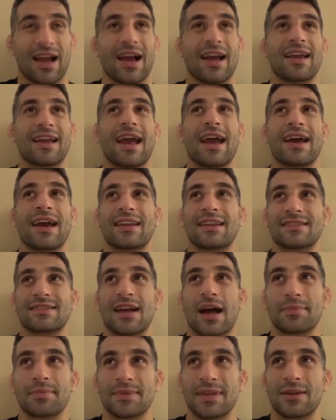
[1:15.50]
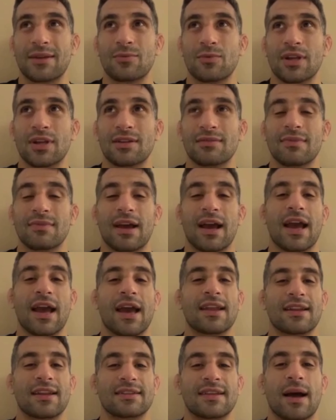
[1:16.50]
I had a top 10 win. I
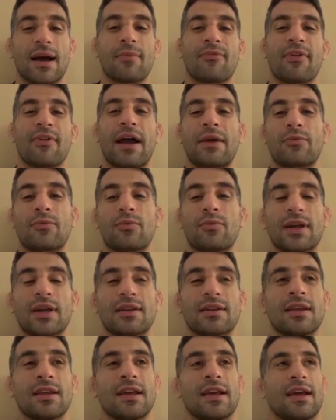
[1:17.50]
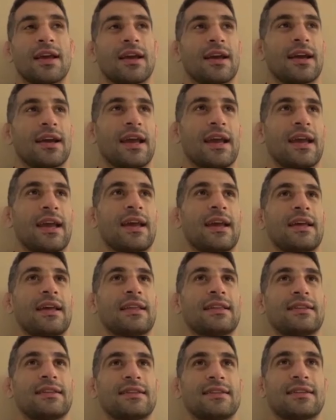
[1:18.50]
had a top 5 win,
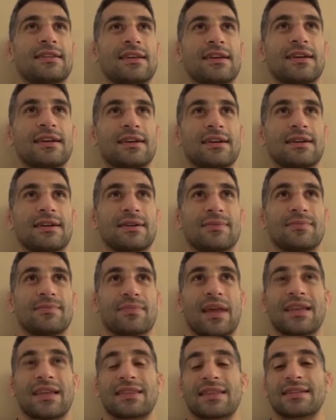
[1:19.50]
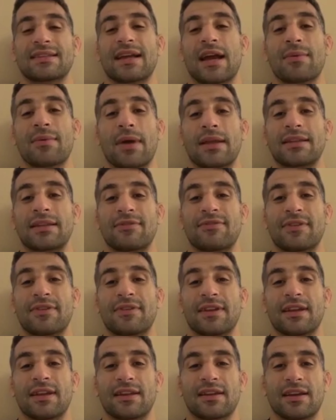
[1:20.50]
and at the time, I
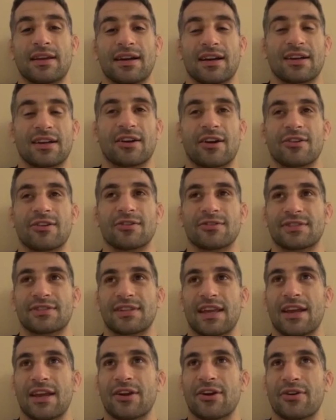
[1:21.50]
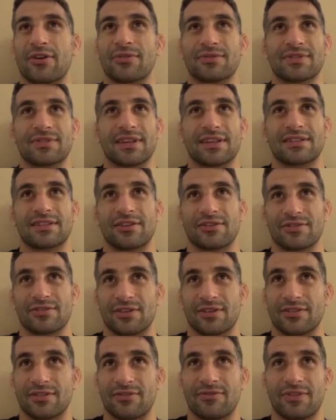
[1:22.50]
defeated Carlos Diego, 6 years
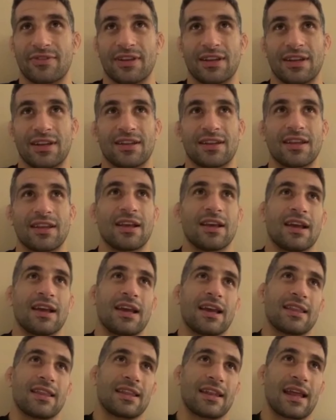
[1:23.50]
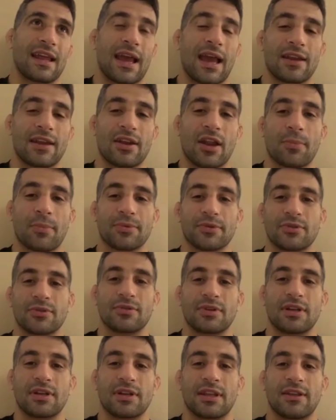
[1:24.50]
undefeated, and then I had an
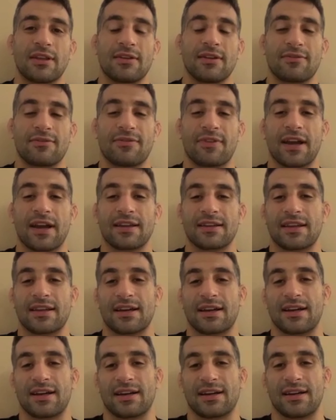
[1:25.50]
opportunity to fight